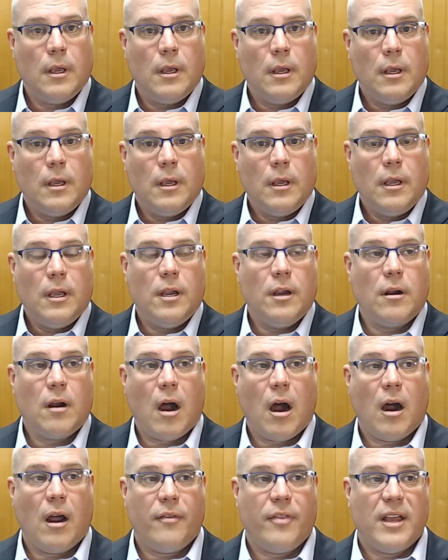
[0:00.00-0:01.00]
Here
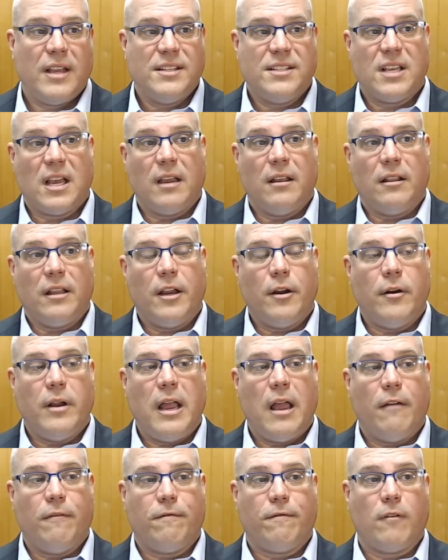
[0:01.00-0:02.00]
are the
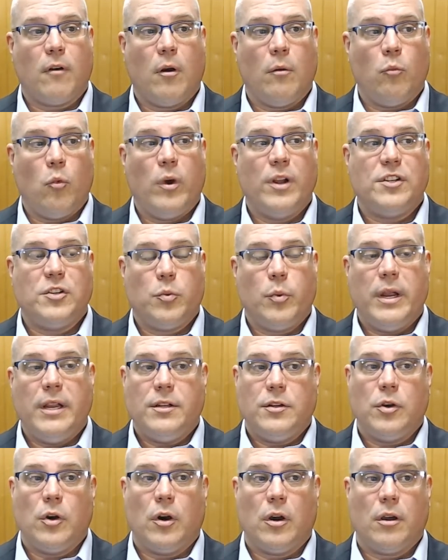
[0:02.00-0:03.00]
xylaria from which we
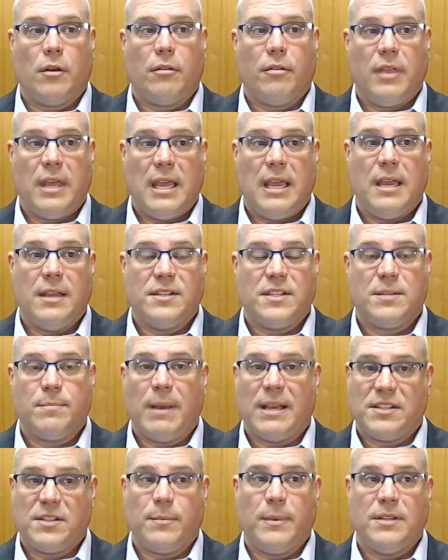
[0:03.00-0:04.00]
took the
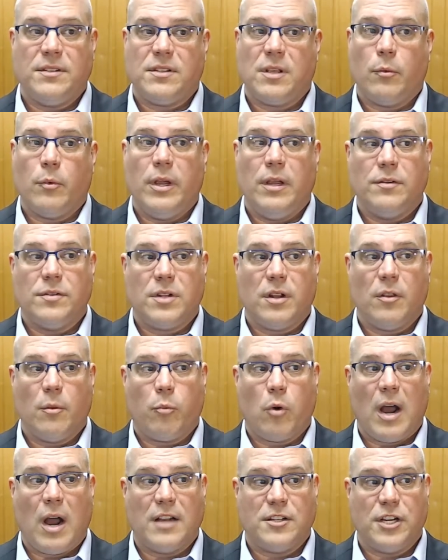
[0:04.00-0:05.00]
specimens that we used in the
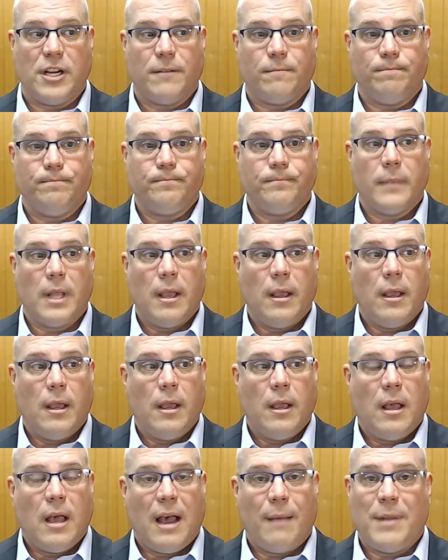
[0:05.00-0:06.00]
project.
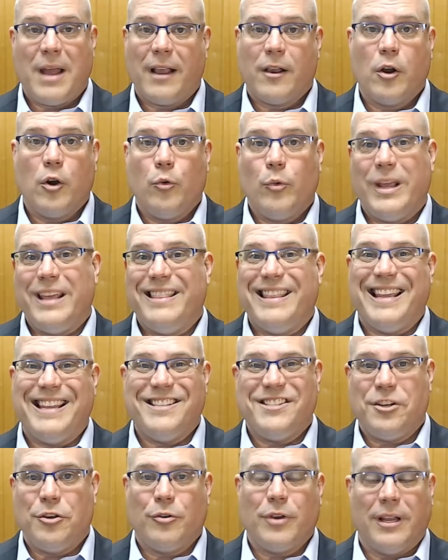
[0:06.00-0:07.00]
I'm not going to read these.
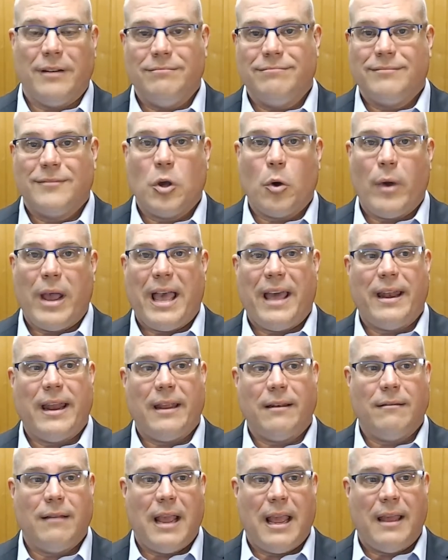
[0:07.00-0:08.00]
You can go ahead
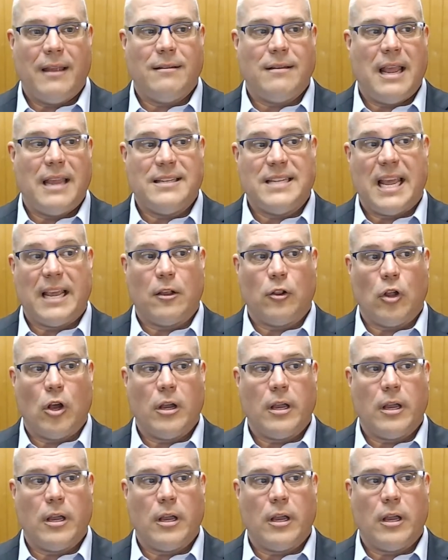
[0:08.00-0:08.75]
and take a look.